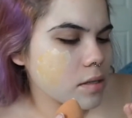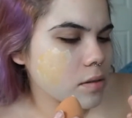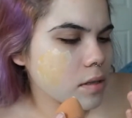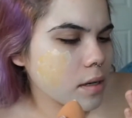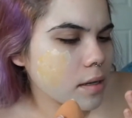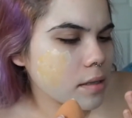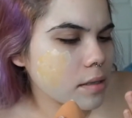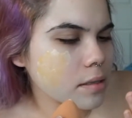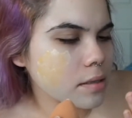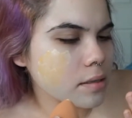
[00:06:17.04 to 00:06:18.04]
are in the
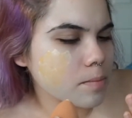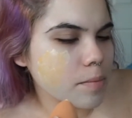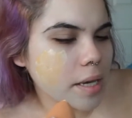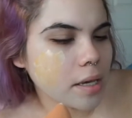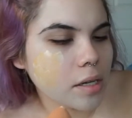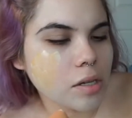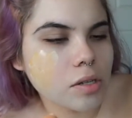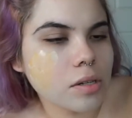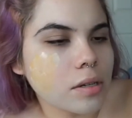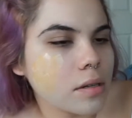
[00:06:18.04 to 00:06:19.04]
colors beige